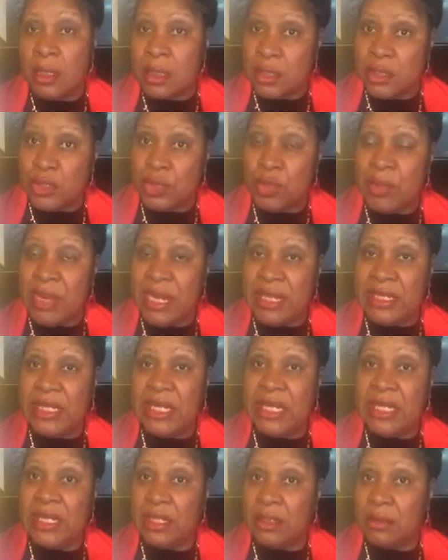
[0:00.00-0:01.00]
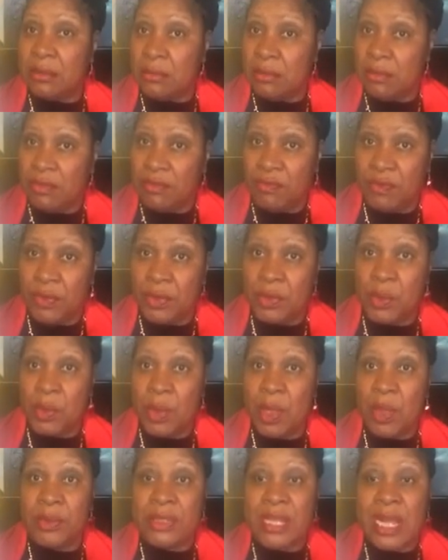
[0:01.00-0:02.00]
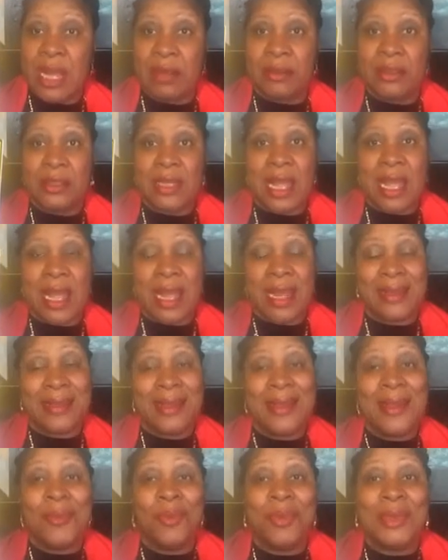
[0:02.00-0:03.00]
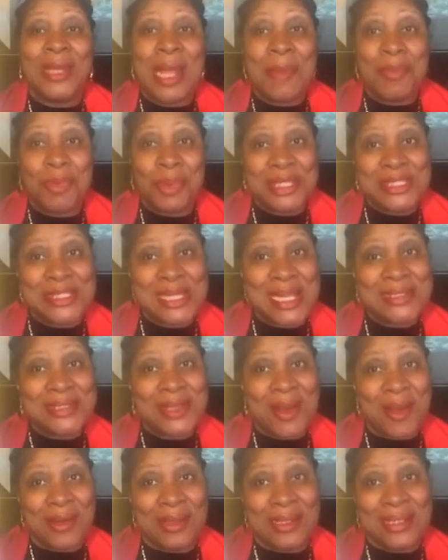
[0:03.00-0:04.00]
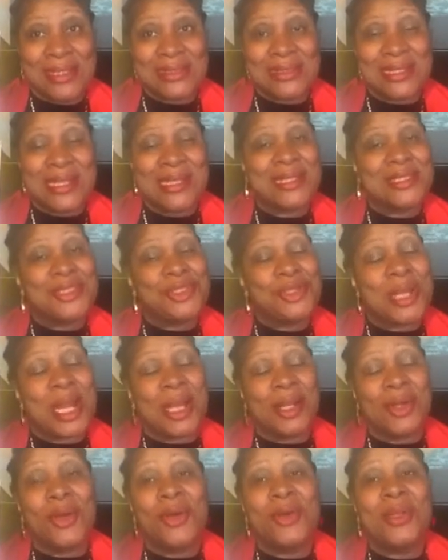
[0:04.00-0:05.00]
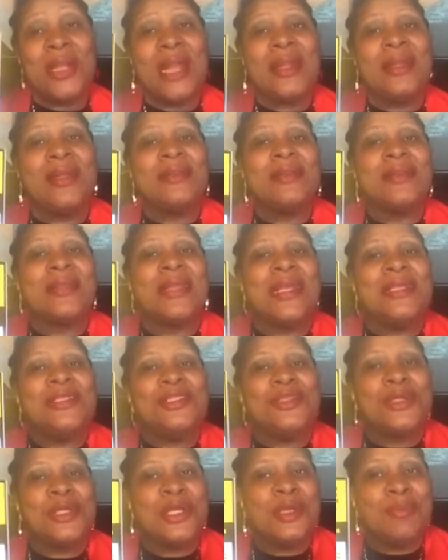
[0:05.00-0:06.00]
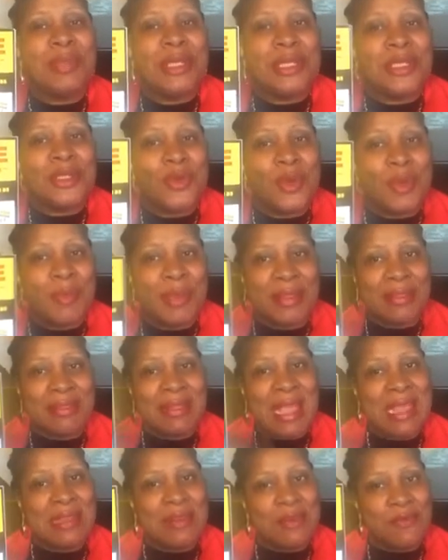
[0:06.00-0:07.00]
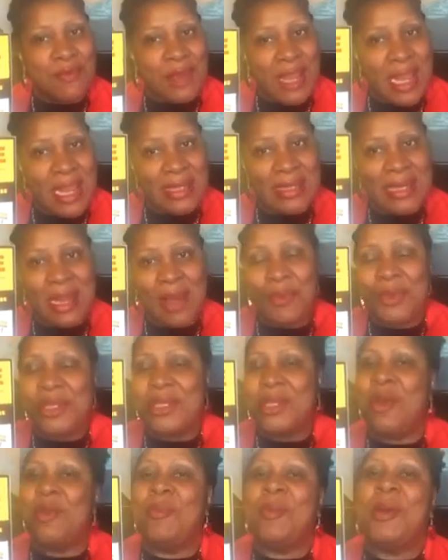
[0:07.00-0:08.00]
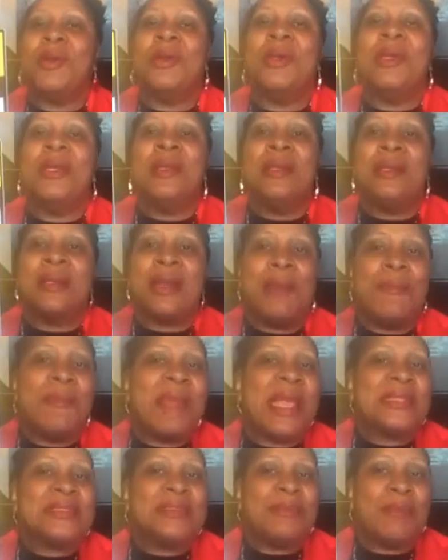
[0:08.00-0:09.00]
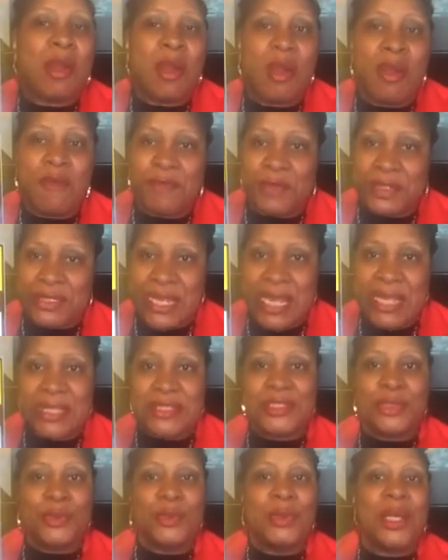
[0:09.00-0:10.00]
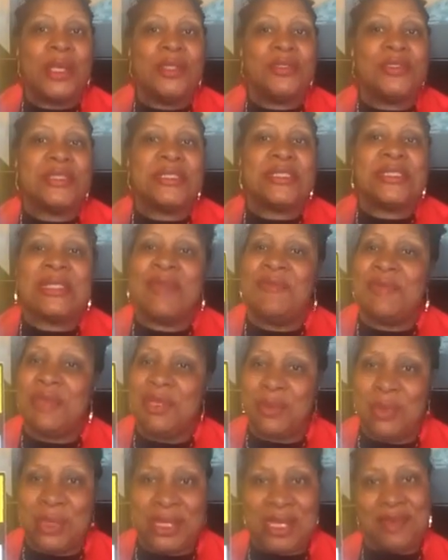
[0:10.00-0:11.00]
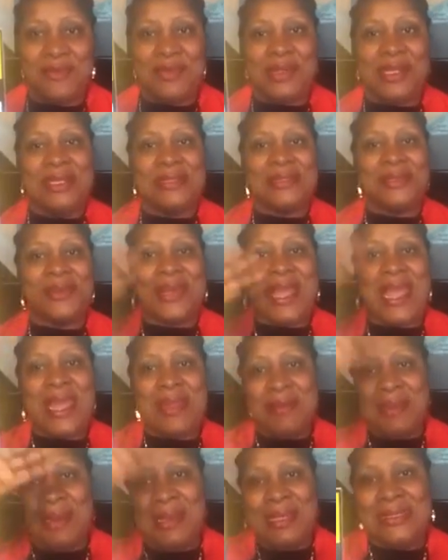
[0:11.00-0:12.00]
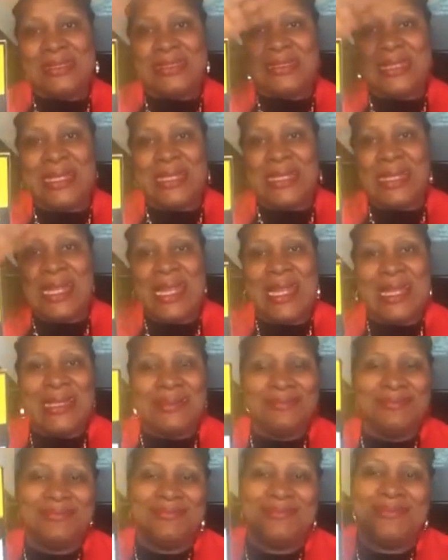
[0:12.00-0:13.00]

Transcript: Because you may need it further on down the line. Well, I appreciate y'all listening because you got a whole lot of other things you could be doing. But thank you for hanging out with YoBo. Come back tomorrow for day 270, whatever it is, okay? See you then.